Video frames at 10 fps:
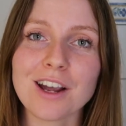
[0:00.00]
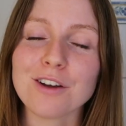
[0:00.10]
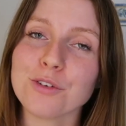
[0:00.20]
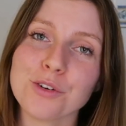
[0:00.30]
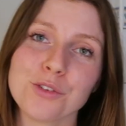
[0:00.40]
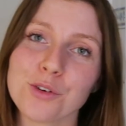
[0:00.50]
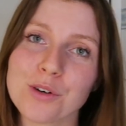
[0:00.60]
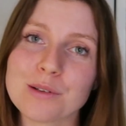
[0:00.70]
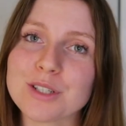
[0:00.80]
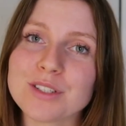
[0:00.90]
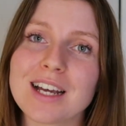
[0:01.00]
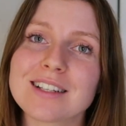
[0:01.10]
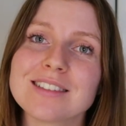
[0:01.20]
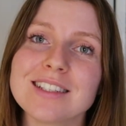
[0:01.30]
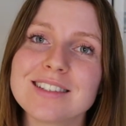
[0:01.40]
care of all of your crypto
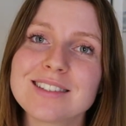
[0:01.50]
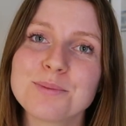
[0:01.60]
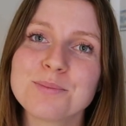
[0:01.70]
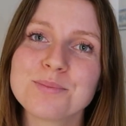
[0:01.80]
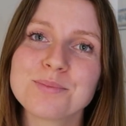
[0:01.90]
tax needs.